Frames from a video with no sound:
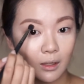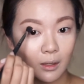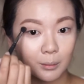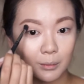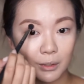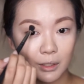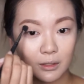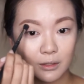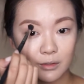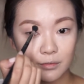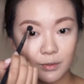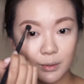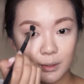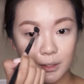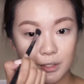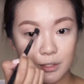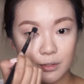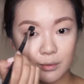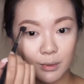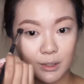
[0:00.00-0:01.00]
I'm not going to
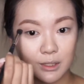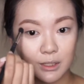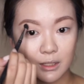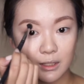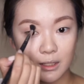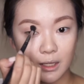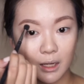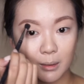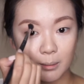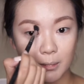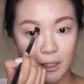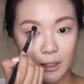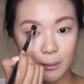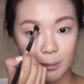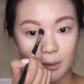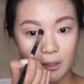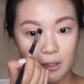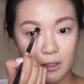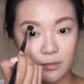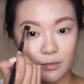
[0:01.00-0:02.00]
focus too much in the eye
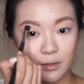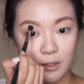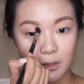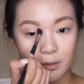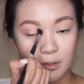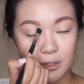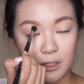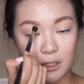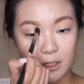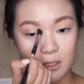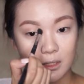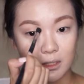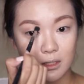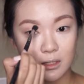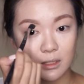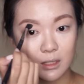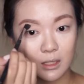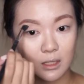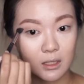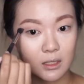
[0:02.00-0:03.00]
makeup in this video since
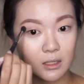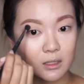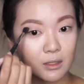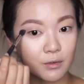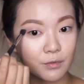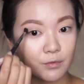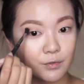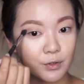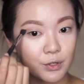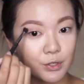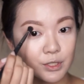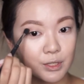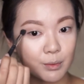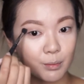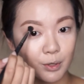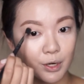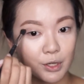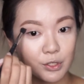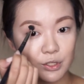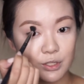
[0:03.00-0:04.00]
this is a first
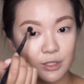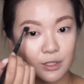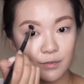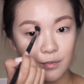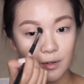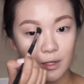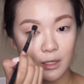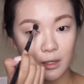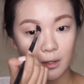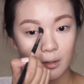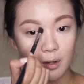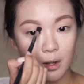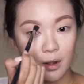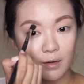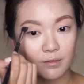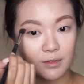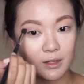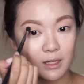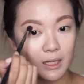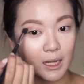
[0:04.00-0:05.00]
impressions video
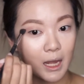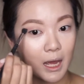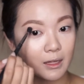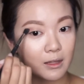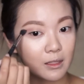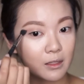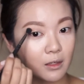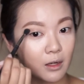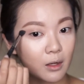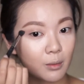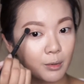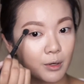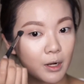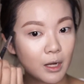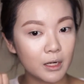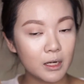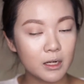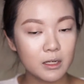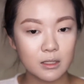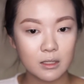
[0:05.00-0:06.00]
of the Cathy Doll
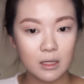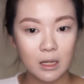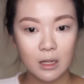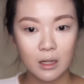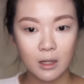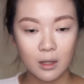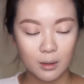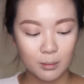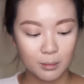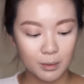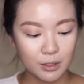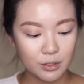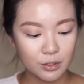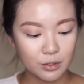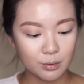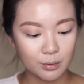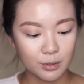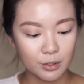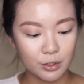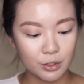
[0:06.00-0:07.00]
products, but I
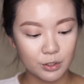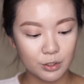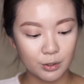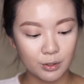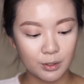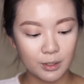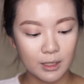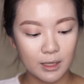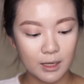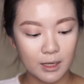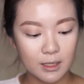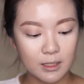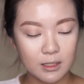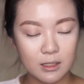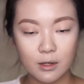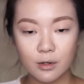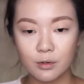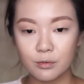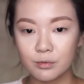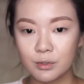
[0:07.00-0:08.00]
just wanted to show you
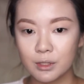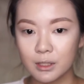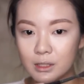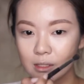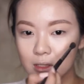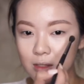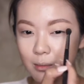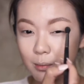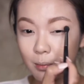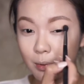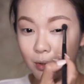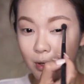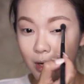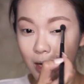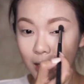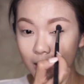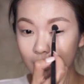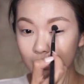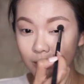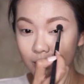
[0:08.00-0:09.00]
guys a really simple
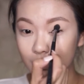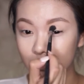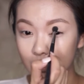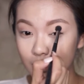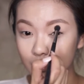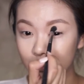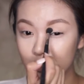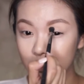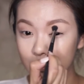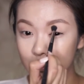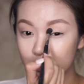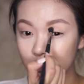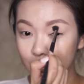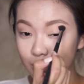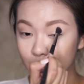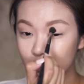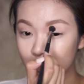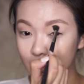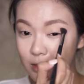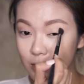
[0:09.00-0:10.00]
eye look that you can
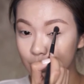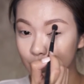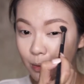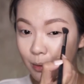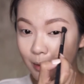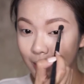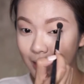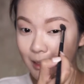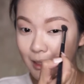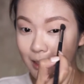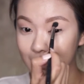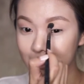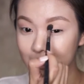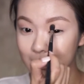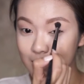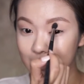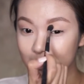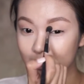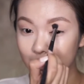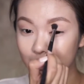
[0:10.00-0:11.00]
do that's quick and
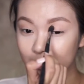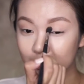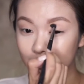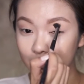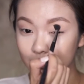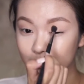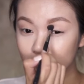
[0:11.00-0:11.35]
easy.